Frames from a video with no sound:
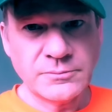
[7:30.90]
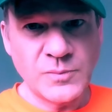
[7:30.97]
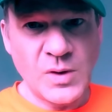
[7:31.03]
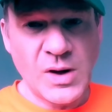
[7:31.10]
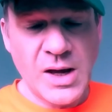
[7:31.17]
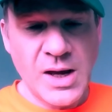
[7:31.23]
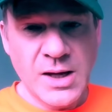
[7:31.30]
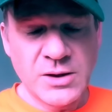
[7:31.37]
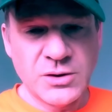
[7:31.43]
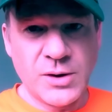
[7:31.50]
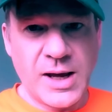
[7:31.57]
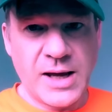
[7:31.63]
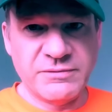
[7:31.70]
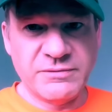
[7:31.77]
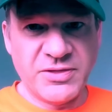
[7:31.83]
Do you
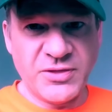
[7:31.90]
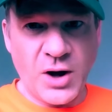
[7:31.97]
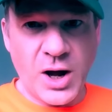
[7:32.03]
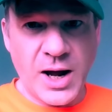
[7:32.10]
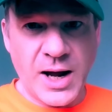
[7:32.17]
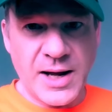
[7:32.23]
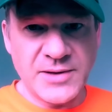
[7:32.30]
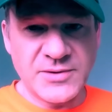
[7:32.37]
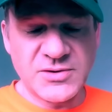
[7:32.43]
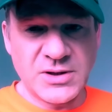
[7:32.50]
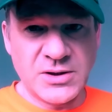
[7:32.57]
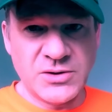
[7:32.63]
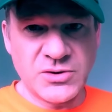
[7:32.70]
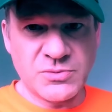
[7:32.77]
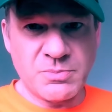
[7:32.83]
have thoughts
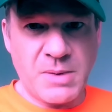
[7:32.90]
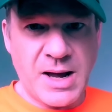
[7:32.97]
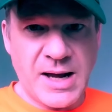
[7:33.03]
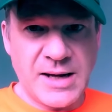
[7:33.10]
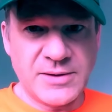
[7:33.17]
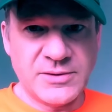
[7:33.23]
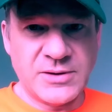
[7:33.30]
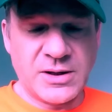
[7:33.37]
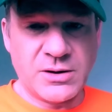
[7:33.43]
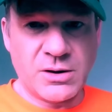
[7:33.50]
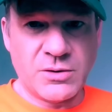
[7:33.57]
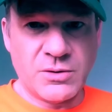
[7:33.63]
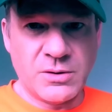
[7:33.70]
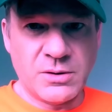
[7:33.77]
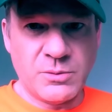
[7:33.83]
in your mind that
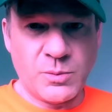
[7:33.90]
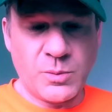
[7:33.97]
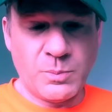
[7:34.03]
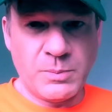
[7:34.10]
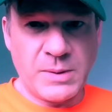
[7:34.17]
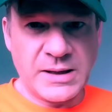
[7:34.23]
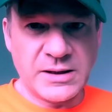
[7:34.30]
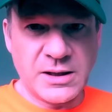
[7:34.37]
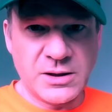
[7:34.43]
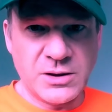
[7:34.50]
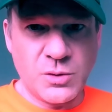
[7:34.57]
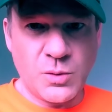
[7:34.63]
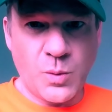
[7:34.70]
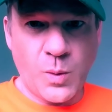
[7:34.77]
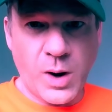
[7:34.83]
are making
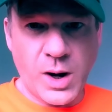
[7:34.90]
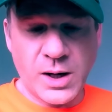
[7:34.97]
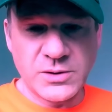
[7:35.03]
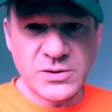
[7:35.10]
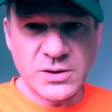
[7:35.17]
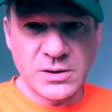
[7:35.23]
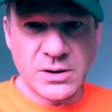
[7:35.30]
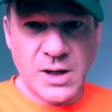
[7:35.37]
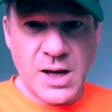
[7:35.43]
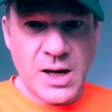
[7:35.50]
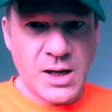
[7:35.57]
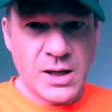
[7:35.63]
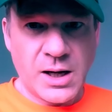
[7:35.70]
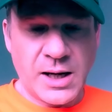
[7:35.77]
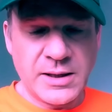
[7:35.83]
you want to,
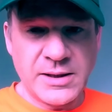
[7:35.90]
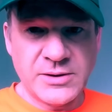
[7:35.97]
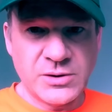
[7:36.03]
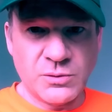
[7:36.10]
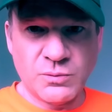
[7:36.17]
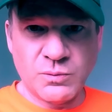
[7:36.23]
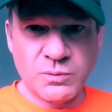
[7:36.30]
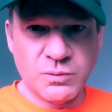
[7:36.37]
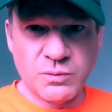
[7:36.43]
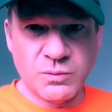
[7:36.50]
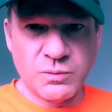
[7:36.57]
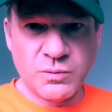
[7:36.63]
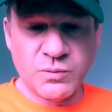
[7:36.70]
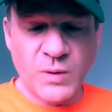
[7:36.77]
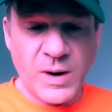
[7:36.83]
I need to
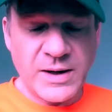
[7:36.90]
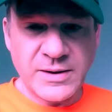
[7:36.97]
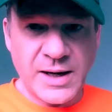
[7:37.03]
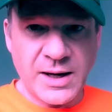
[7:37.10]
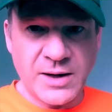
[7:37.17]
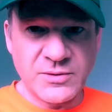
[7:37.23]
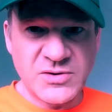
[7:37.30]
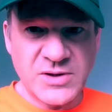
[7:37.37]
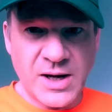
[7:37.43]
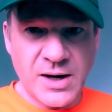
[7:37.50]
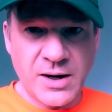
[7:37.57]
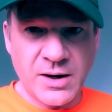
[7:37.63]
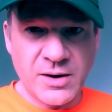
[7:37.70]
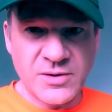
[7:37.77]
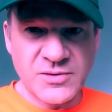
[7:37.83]
run
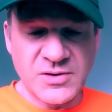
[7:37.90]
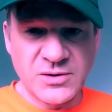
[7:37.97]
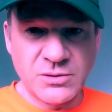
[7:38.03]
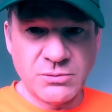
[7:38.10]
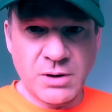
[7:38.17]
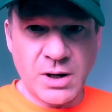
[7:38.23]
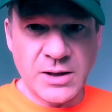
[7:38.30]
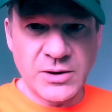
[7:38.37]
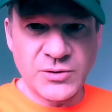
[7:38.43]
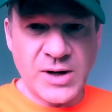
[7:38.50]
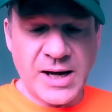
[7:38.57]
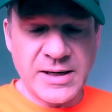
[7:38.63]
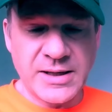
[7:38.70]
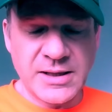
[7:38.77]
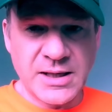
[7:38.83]
downstairs and do laundry.
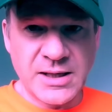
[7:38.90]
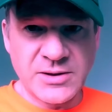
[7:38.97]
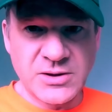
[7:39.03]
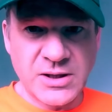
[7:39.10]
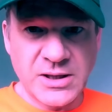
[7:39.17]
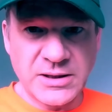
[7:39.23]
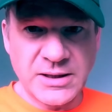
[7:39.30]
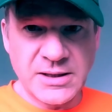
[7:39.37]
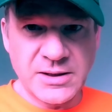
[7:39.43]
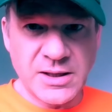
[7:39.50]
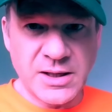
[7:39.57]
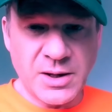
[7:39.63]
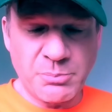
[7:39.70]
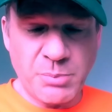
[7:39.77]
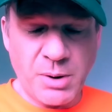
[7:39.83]
I need to clean
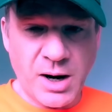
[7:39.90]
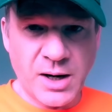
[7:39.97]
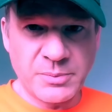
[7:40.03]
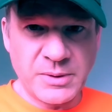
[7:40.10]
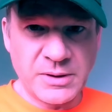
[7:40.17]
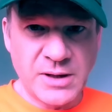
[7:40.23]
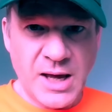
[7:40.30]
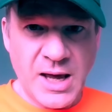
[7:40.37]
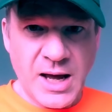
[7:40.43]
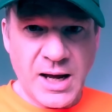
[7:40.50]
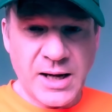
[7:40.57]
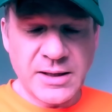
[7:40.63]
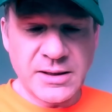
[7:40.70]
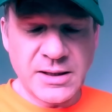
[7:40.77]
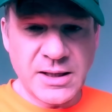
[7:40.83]
the apartment.
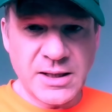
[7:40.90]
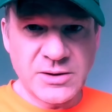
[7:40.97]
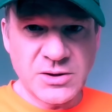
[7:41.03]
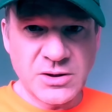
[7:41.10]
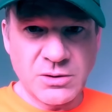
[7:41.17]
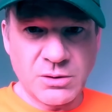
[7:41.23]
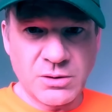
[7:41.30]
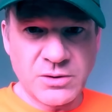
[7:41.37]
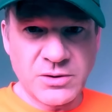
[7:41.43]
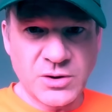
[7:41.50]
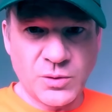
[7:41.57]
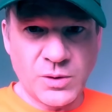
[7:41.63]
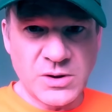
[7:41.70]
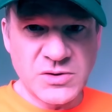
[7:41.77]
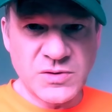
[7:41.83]
I need to go to the
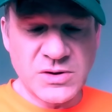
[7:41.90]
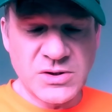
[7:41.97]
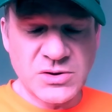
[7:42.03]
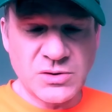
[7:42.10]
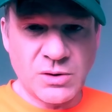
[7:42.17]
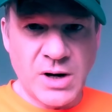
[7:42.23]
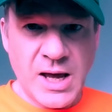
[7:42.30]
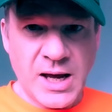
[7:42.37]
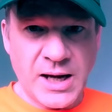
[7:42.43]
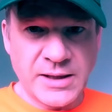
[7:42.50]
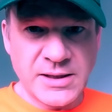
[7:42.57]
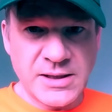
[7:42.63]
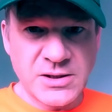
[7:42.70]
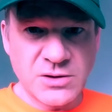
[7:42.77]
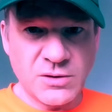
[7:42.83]
grocery store. I
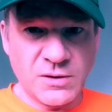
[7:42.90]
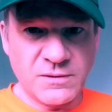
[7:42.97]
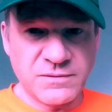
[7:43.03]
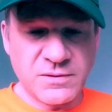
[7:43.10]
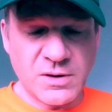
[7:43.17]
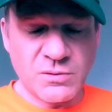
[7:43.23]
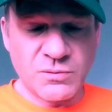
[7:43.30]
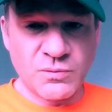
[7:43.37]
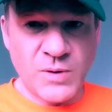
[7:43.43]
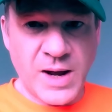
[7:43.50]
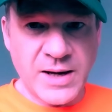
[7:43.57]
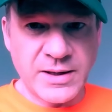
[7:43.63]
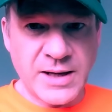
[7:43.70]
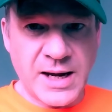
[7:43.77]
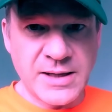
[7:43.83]
need to go for a
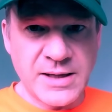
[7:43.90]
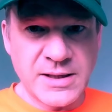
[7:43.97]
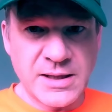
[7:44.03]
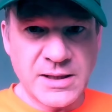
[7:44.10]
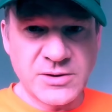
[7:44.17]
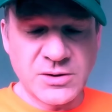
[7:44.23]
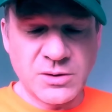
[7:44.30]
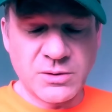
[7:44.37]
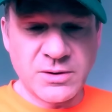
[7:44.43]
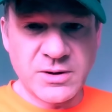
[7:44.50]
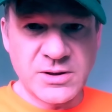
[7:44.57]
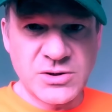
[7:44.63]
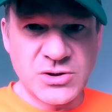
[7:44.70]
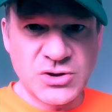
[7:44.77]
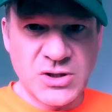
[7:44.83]
run. I need to go to
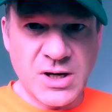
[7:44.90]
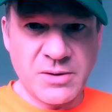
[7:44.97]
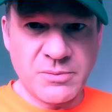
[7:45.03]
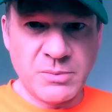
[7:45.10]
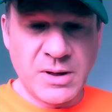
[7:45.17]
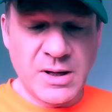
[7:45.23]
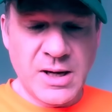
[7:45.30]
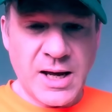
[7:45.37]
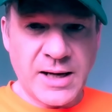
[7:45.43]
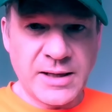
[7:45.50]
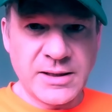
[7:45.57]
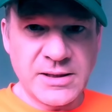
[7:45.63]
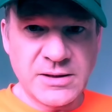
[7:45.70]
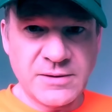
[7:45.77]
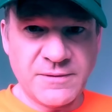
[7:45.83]
the gym. I
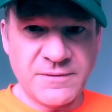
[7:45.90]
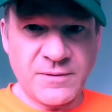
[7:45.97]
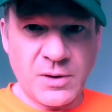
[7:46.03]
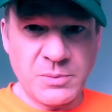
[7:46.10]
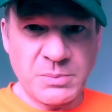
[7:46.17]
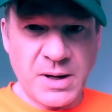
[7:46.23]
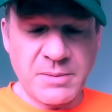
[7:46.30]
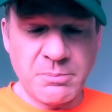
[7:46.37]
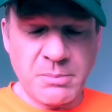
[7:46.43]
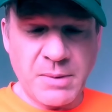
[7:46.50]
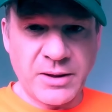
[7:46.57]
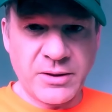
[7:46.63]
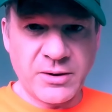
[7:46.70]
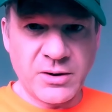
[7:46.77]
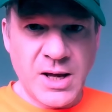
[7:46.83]
need to phone my
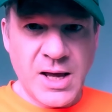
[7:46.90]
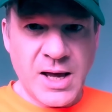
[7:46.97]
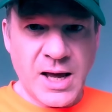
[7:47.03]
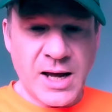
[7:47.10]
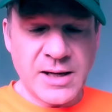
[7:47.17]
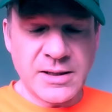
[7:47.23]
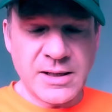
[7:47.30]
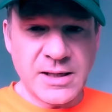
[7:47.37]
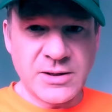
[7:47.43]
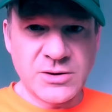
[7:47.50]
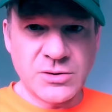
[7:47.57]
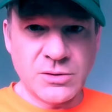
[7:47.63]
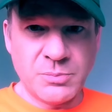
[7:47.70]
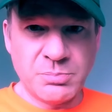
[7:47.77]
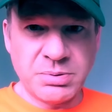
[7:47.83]
mother. I need
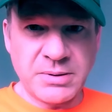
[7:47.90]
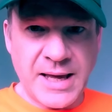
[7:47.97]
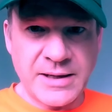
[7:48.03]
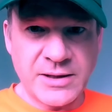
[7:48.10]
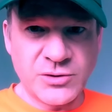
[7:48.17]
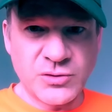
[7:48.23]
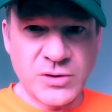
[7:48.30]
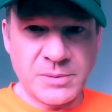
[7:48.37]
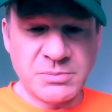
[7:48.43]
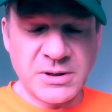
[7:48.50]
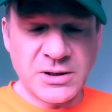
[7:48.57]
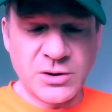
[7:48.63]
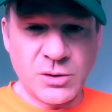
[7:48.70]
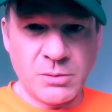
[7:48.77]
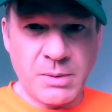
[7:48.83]
to plan a trip to
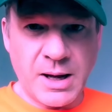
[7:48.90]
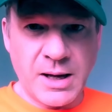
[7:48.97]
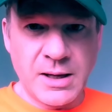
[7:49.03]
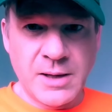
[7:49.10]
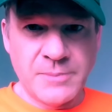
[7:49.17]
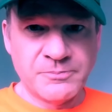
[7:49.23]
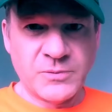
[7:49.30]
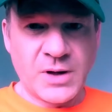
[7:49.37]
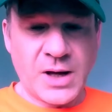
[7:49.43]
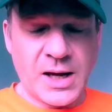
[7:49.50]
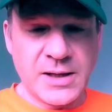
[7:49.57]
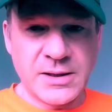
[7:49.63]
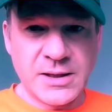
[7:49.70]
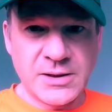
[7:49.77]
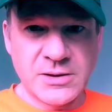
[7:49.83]
Cuba. I
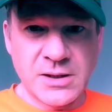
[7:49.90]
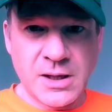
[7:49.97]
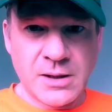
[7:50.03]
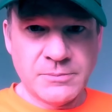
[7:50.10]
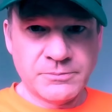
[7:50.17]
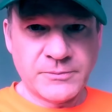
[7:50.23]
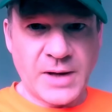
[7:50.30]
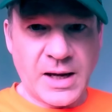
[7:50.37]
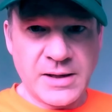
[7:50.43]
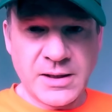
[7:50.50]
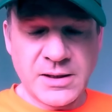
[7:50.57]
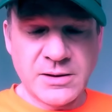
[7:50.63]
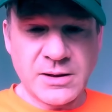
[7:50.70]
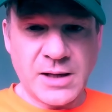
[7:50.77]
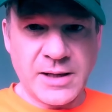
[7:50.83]
need
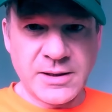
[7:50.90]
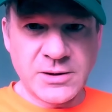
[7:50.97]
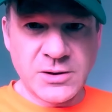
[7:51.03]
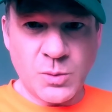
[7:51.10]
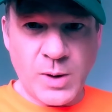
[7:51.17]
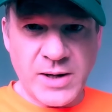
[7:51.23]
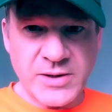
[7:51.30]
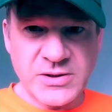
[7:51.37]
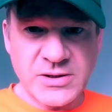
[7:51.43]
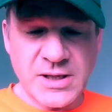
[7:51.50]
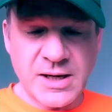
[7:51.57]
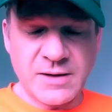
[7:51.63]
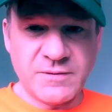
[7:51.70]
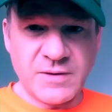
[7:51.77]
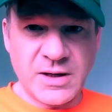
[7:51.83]
to watch
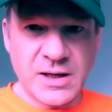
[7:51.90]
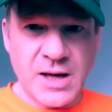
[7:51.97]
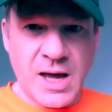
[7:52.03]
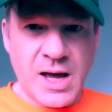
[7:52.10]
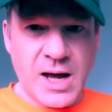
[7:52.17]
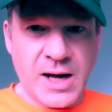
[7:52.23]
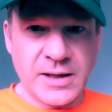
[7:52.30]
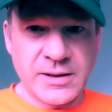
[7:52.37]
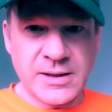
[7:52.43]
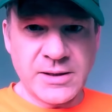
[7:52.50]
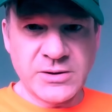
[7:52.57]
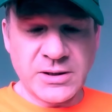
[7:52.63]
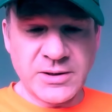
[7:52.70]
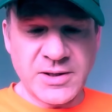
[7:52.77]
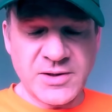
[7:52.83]
TV. I
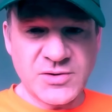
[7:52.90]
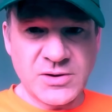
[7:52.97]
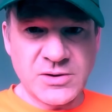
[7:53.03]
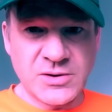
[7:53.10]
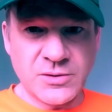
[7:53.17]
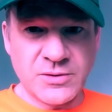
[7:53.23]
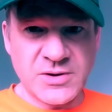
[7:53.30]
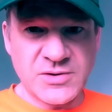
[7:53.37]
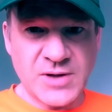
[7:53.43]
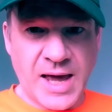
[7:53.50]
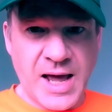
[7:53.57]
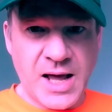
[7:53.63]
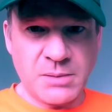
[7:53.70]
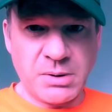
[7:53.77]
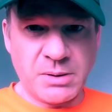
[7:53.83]
need to listen to this
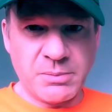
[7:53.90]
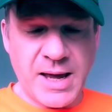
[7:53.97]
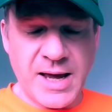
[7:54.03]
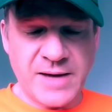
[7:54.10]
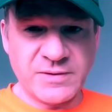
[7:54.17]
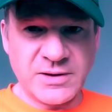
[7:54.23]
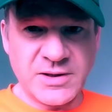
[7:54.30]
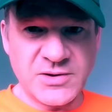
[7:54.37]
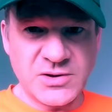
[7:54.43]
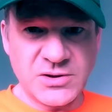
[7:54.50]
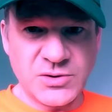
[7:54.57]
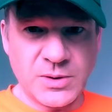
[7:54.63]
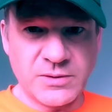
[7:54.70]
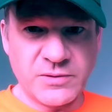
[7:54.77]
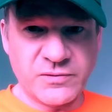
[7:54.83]
album. I haven't listened
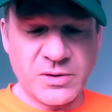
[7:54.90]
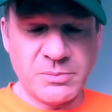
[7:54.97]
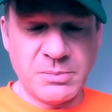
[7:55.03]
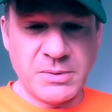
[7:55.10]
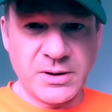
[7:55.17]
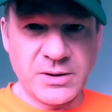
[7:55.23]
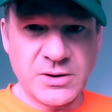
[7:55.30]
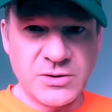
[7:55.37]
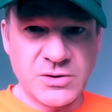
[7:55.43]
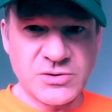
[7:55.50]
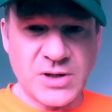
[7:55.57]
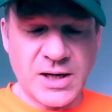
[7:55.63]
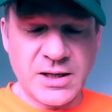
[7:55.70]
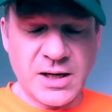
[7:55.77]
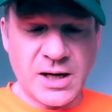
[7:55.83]
to it for a million
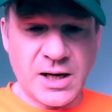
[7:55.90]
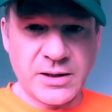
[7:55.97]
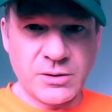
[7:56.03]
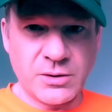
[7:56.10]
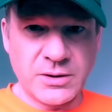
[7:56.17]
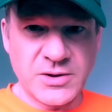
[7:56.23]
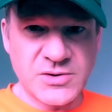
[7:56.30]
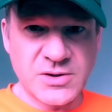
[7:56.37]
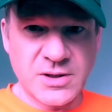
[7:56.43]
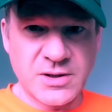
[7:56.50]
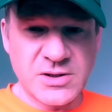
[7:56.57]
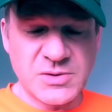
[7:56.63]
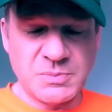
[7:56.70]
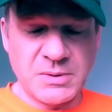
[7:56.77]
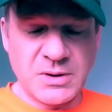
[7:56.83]
years. I got to go listen to
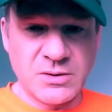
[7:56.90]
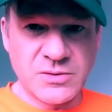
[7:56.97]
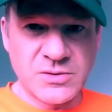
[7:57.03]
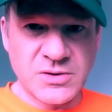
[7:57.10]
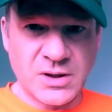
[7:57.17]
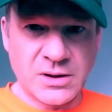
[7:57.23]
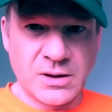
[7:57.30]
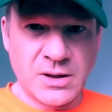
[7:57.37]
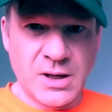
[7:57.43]
this music.